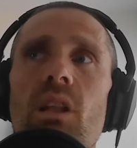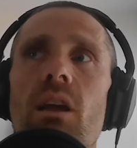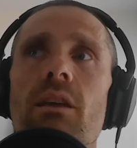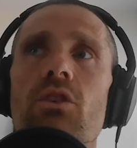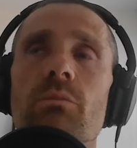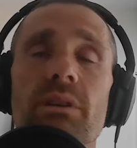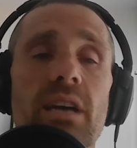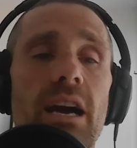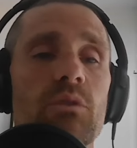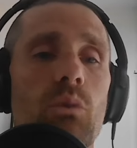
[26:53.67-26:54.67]
and then there's been
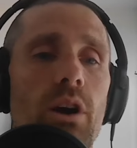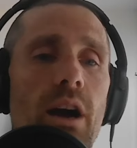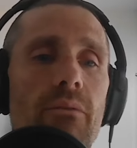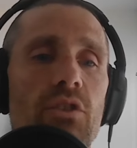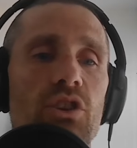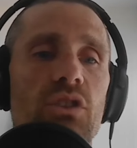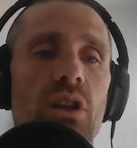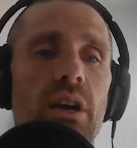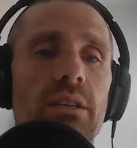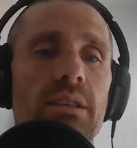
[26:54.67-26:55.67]
times where I've just
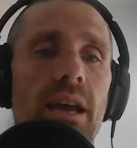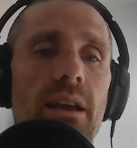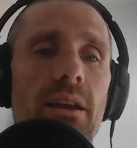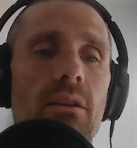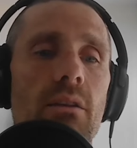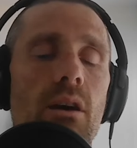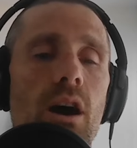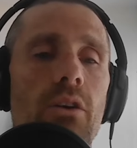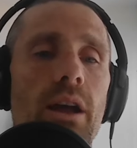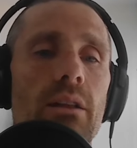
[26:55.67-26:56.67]
like said,
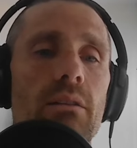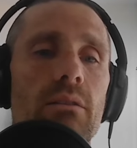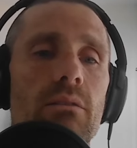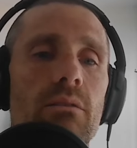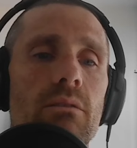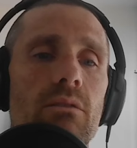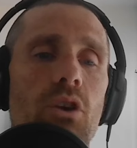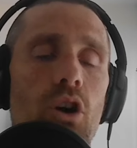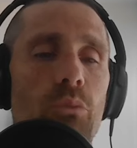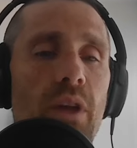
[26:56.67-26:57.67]
"All right,
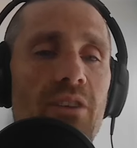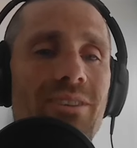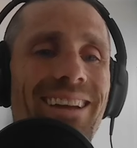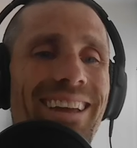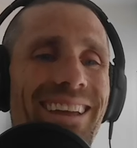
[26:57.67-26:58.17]
calm down.